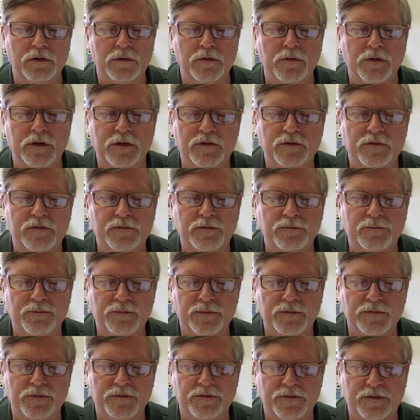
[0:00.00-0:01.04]
this
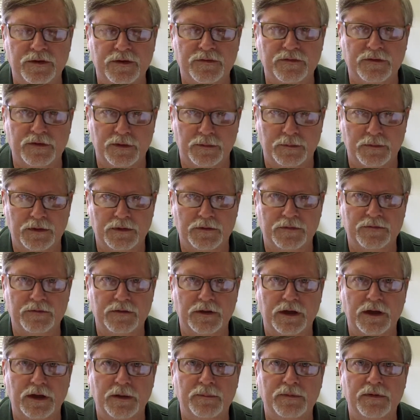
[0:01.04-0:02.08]
system is
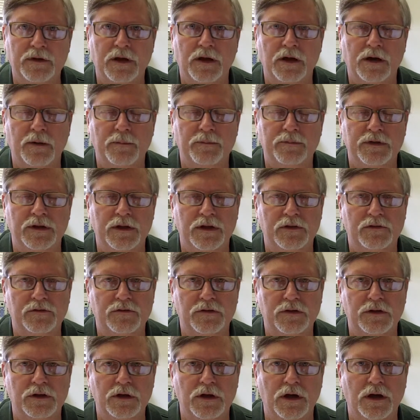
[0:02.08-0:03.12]
set up to help
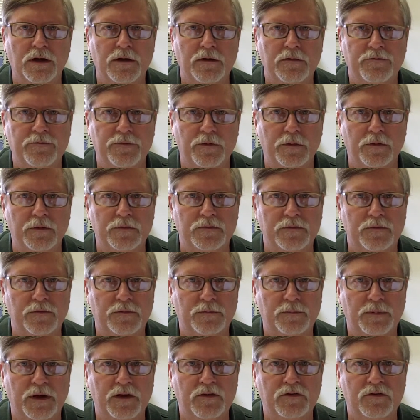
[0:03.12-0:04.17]
teach young folks,
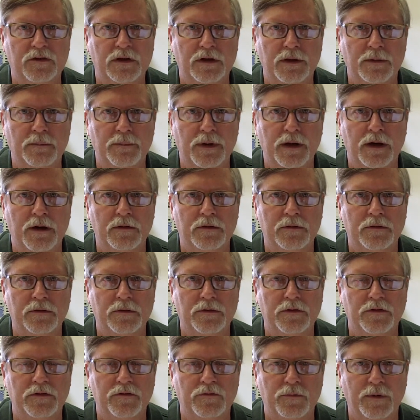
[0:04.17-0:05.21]
especially
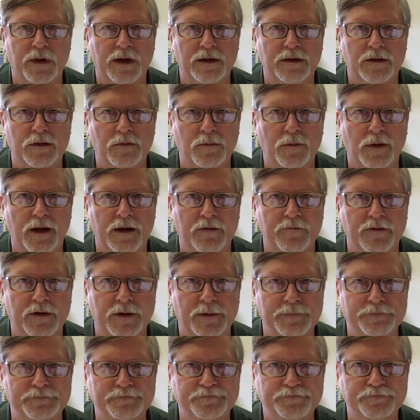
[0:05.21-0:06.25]
about distracted
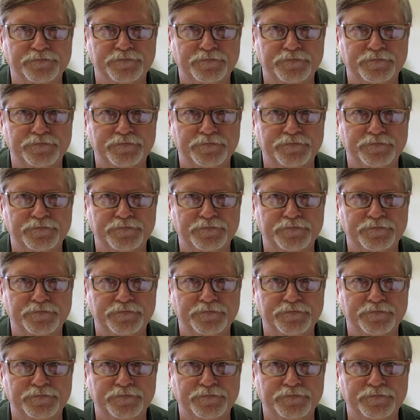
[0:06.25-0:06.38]
driving.